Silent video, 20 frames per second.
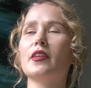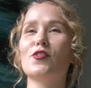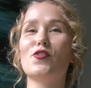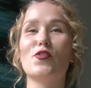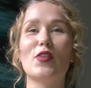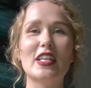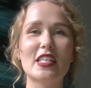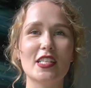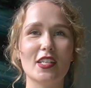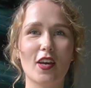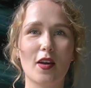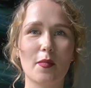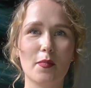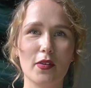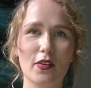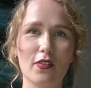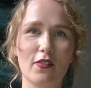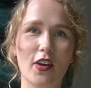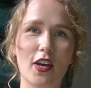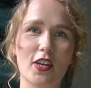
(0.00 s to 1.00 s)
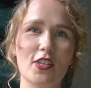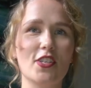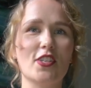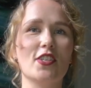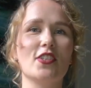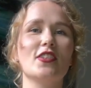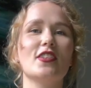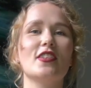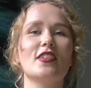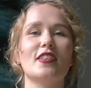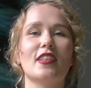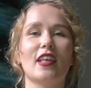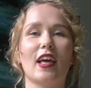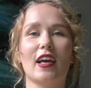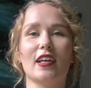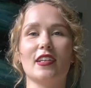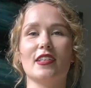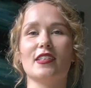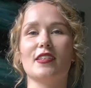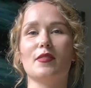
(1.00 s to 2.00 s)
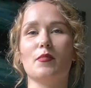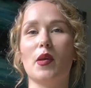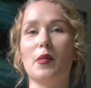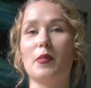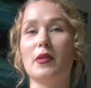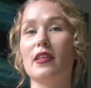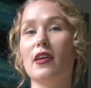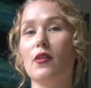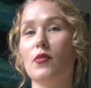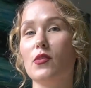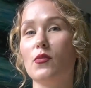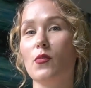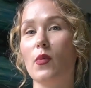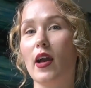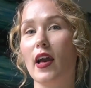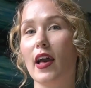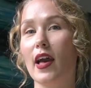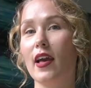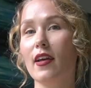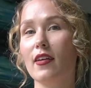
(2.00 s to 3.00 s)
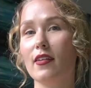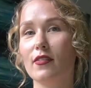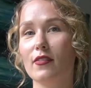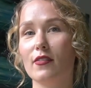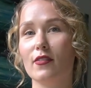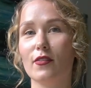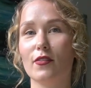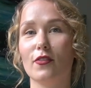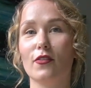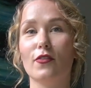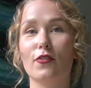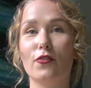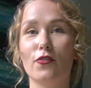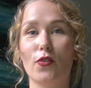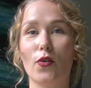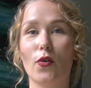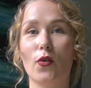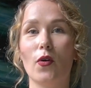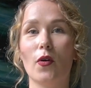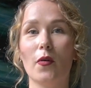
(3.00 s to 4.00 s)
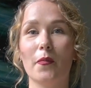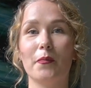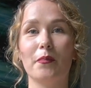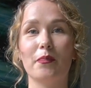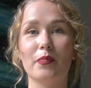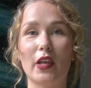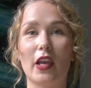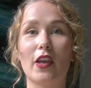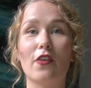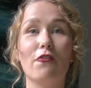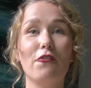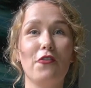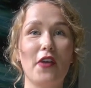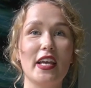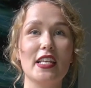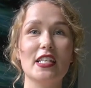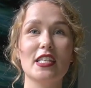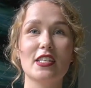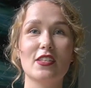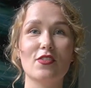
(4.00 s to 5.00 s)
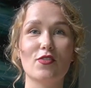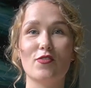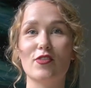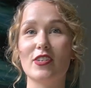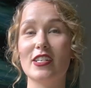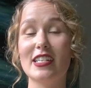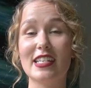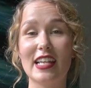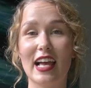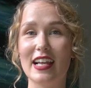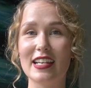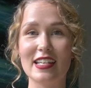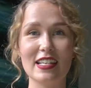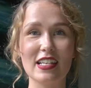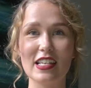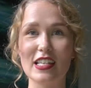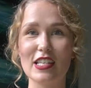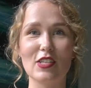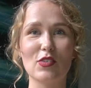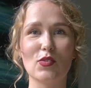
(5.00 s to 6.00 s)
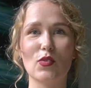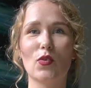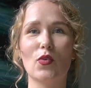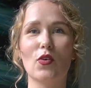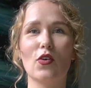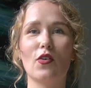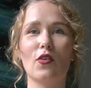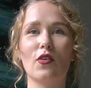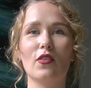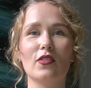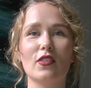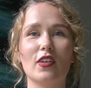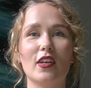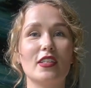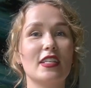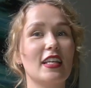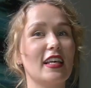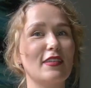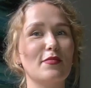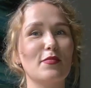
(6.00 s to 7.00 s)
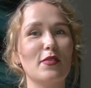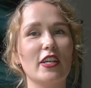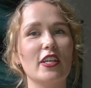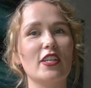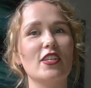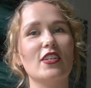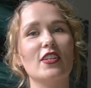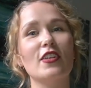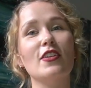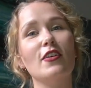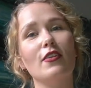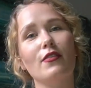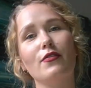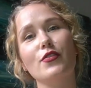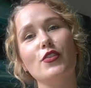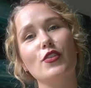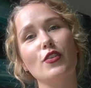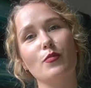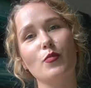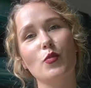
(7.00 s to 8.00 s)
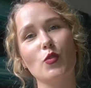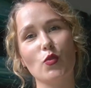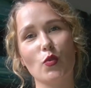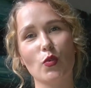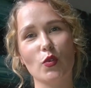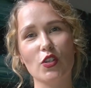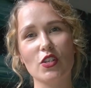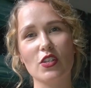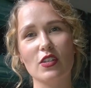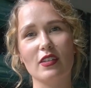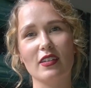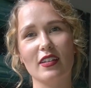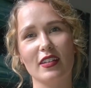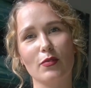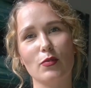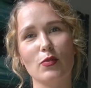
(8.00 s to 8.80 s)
dressed up versions that maybe they would wear for like a fest or a dance or a celebration of some sort.